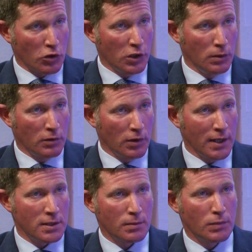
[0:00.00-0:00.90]
on Human
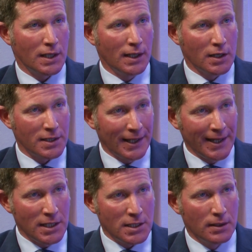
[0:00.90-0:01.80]
Rights, particularly Article
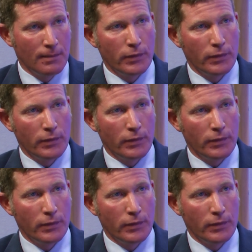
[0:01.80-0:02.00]
8,